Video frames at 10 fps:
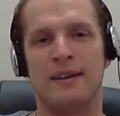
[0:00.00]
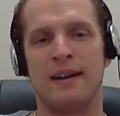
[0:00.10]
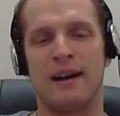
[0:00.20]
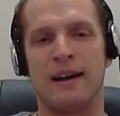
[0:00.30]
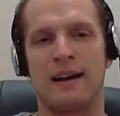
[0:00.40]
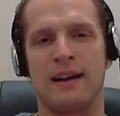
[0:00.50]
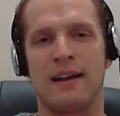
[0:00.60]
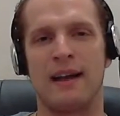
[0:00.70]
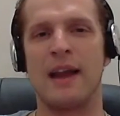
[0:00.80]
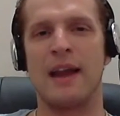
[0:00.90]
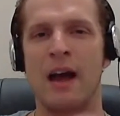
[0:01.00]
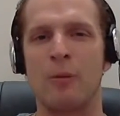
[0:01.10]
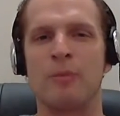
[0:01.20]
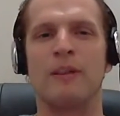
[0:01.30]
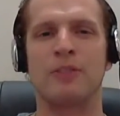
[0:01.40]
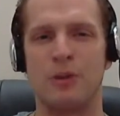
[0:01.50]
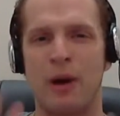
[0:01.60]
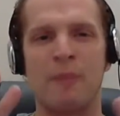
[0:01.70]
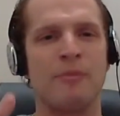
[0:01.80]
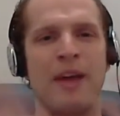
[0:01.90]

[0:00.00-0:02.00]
and to help lift you up,